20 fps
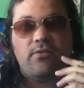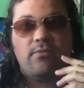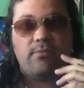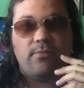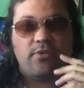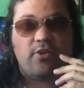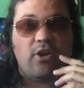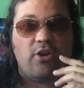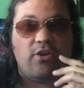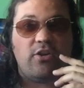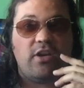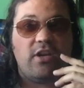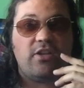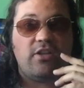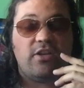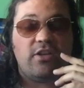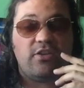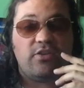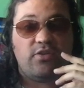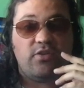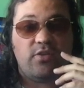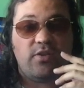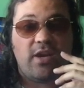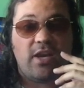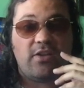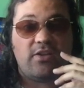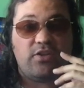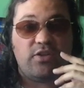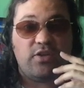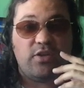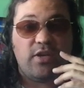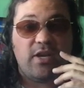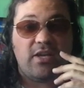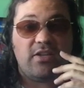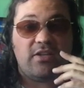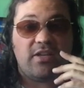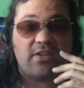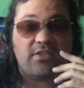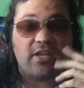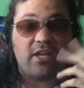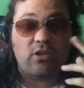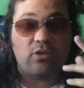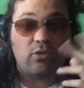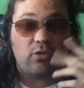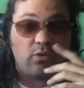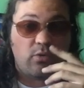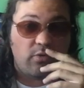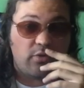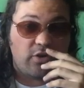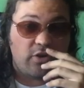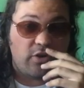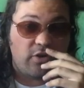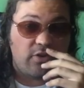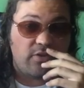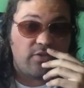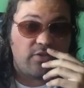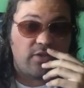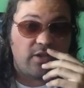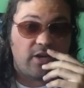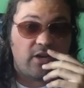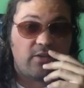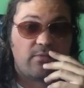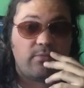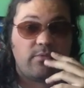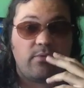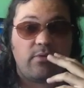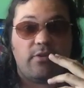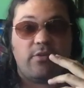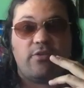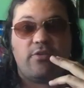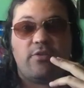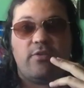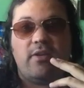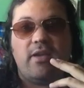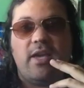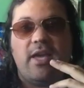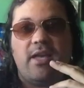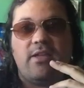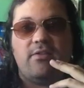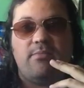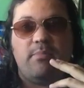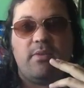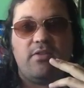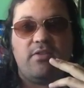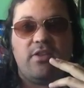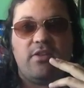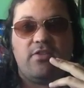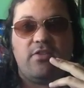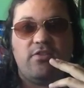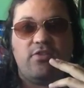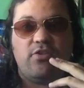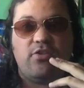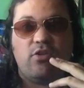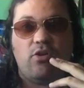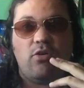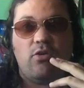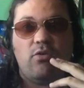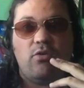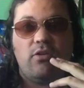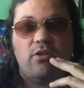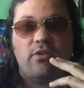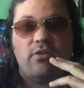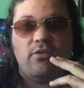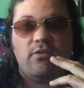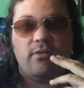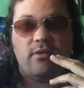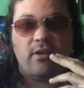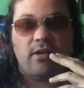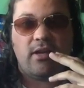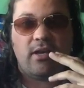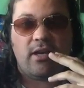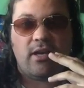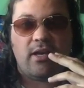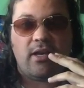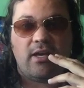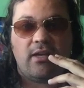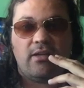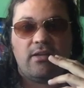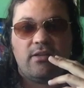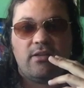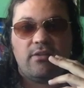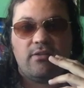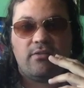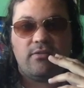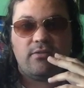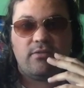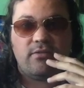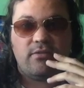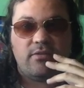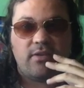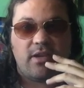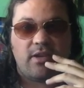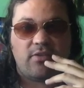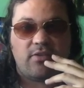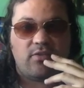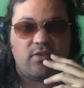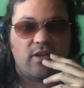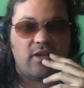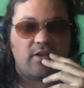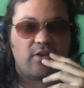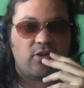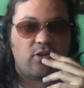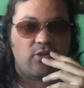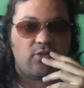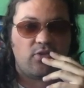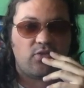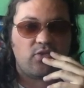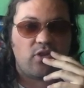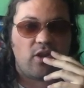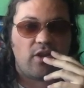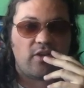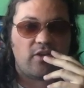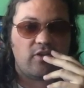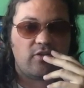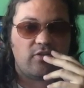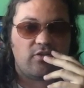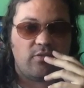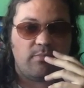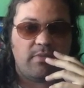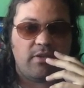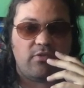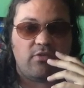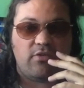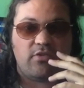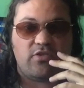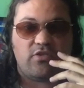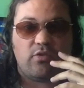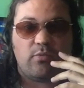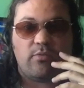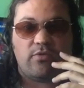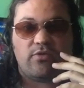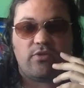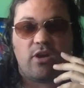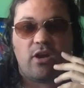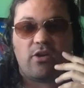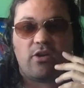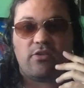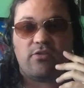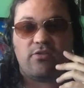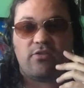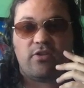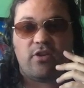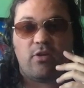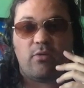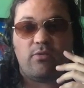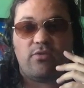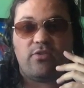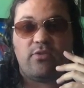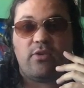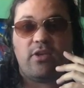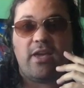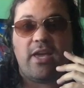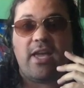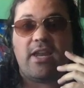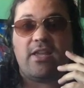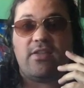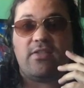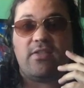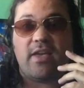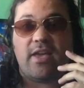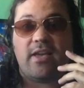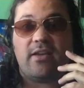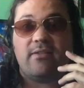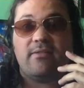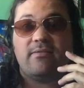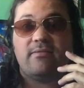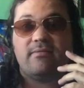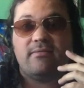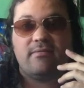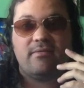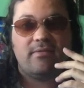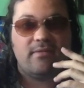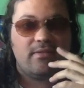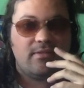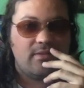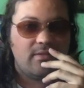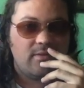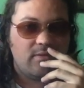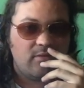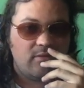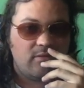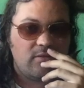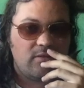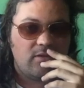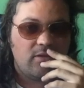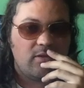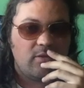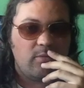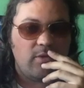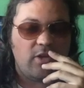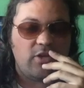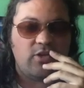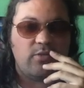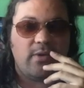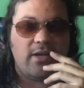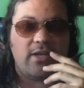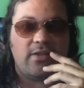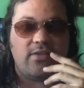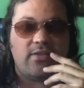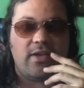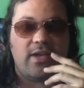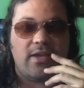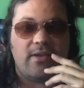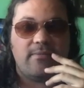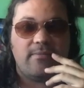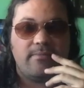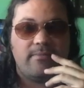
So you got that little occurrence there, and but saying since you're all, you're all strong, you're being such almost daughters, you know, we'll slay anything. We could do anything.